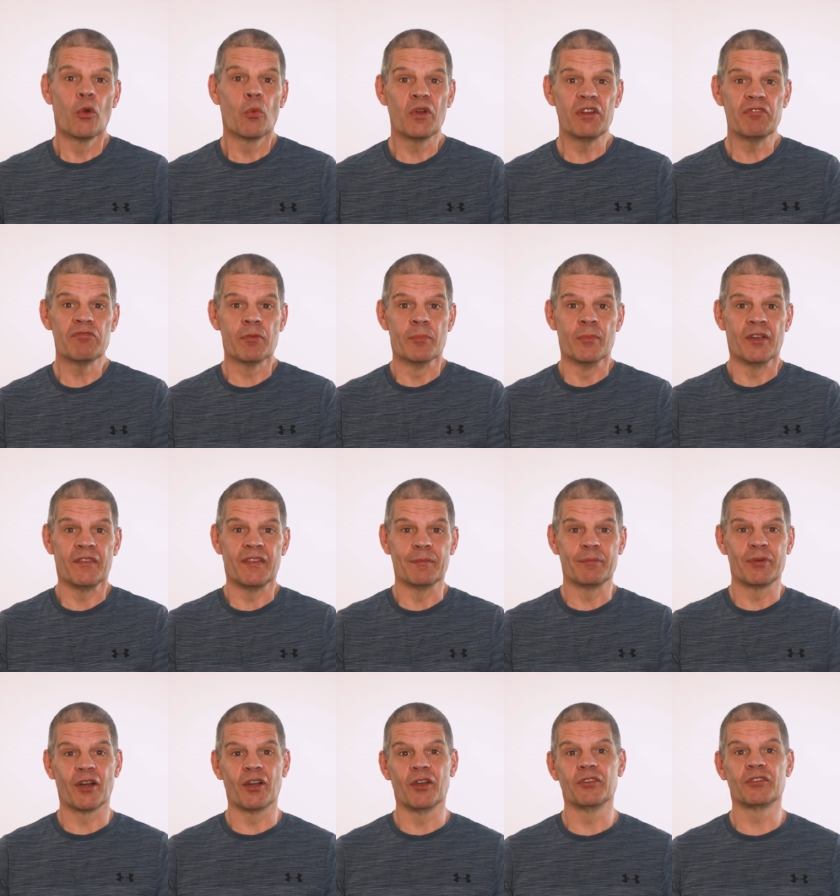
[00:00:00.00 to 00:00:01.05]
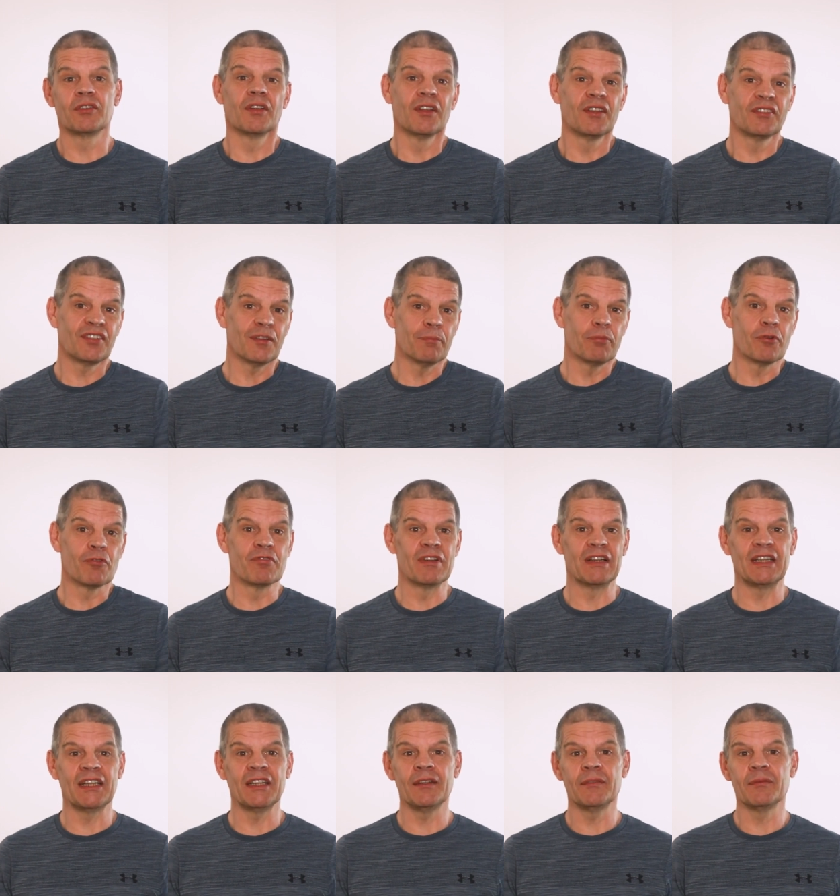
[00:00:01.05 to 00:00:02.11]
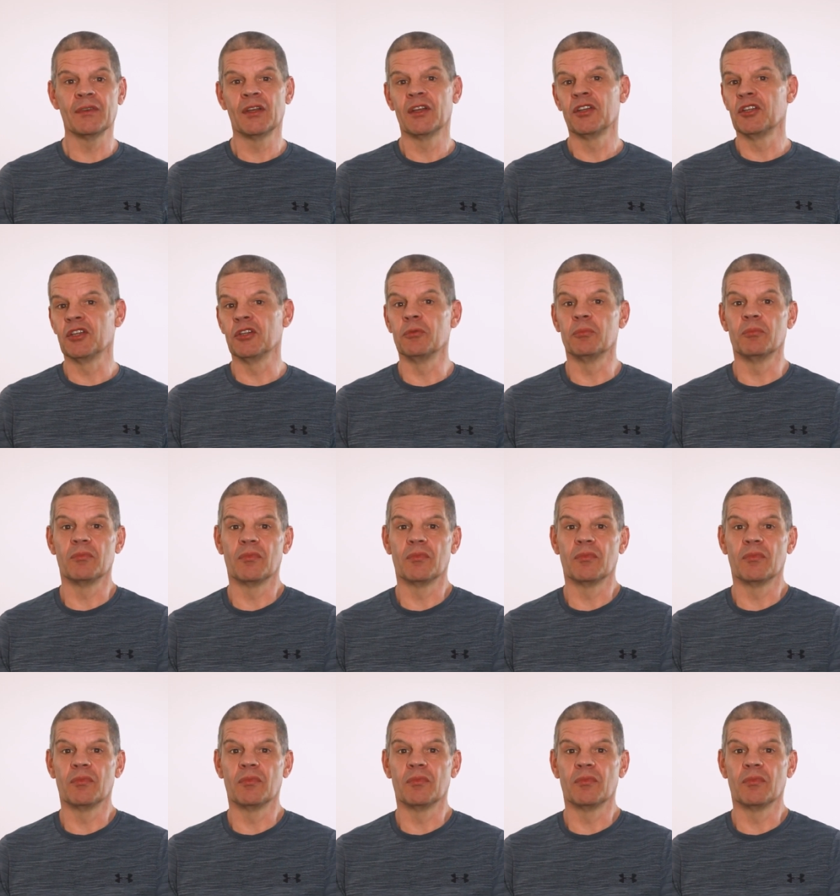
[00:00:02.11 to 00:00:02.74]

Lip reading: Wind removing pose, simple really. You